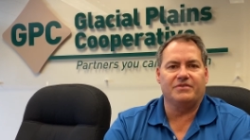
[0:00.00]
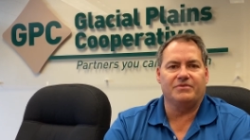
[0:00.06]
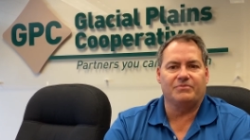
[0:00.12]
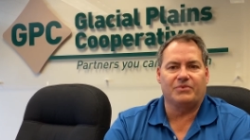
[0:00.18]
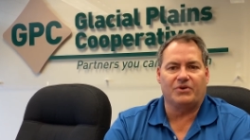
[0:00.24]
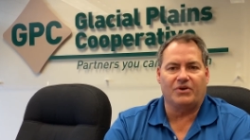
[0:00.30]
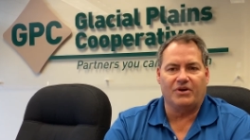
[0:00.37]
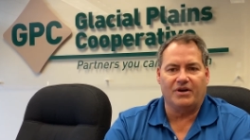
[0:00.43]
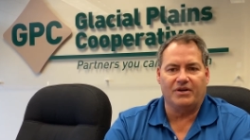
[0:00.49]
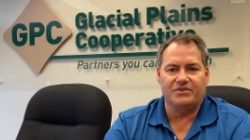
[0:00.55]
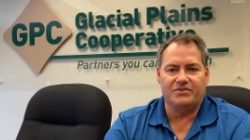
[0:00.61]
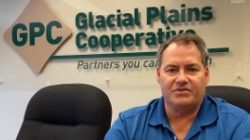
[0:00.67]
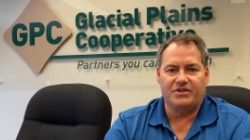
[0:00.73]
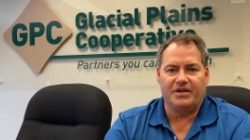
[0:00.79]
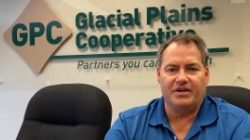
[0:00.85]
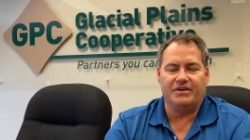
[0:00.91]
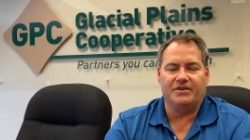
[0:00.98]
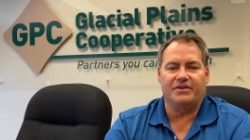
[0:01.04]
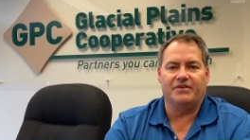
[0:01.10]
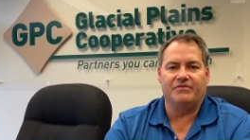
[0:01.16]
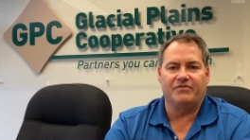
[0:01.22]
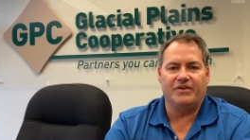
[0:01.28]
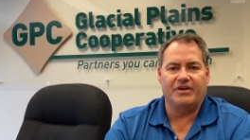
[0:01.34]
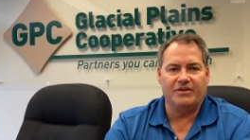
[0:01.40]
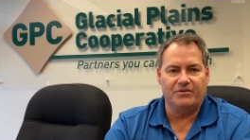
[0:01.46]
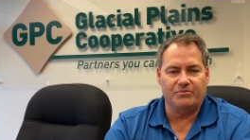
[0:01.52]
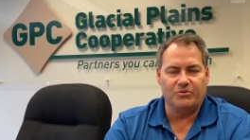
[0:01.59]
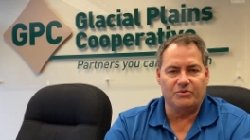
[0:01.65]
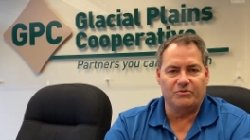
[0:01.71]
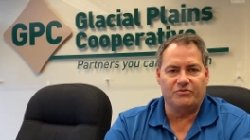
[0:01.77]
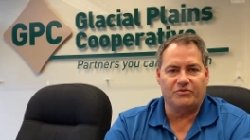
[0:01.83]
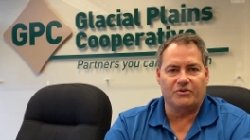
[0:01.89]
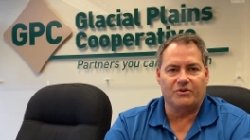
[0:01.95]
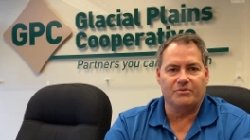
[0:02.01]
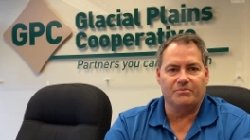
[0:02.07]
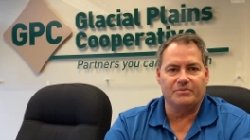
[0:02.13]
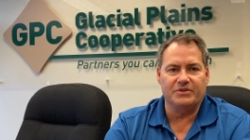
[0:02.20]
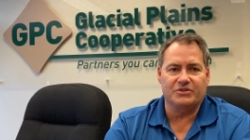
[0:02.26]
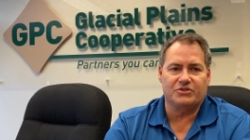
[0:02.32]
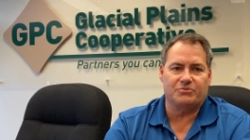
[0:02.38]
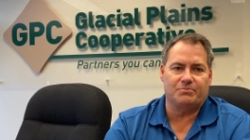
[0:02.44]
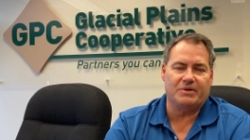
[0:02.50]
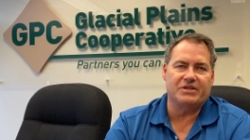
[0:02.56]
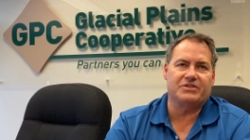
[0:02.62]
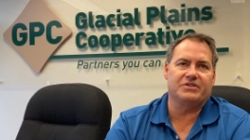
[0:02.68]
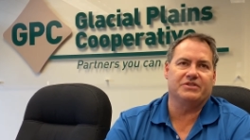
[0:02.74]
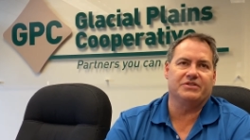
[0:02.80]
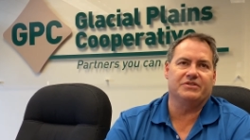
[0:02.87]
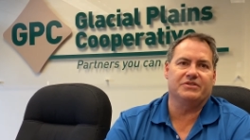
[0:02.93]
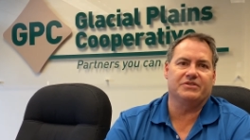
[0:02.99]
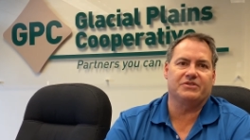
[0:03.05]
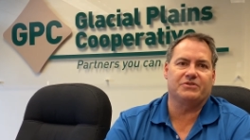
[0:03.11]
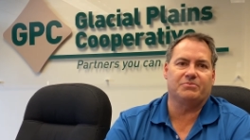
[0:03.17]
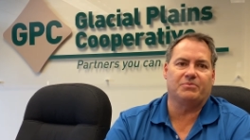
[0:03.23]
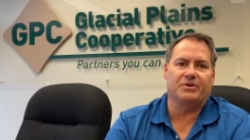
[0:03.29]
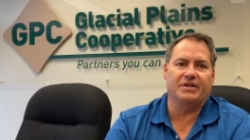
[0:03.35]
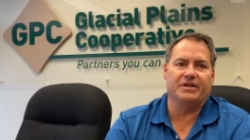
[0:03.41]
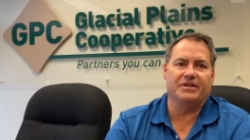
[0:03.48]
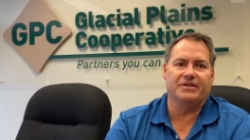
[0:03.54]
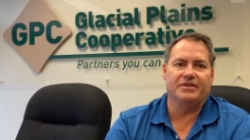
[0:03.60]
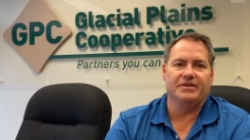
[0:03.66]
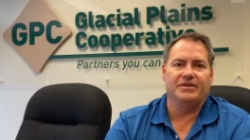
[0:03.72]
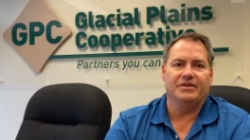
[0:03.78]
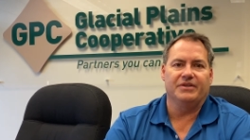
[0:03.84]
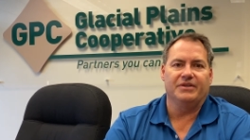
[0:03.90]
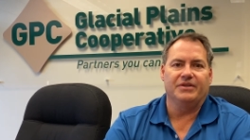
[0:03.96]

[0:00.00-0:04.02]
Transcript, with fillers: we're on site and available for them, especially in the spring.